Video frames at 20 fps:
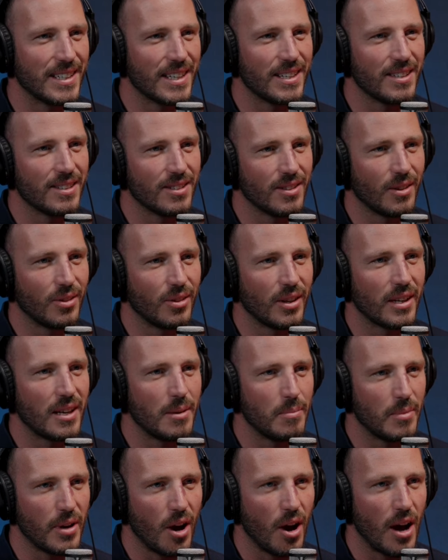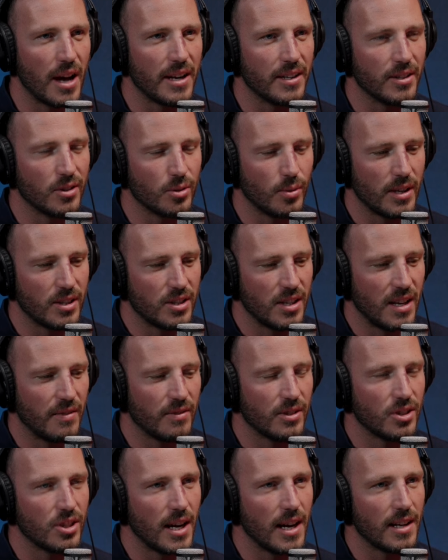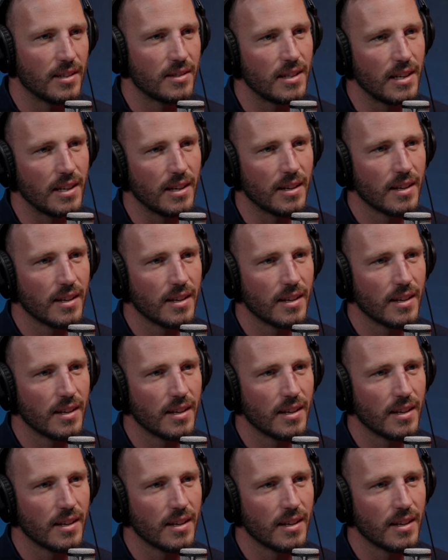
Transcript: get into the thinking behind it to actually have a chance here.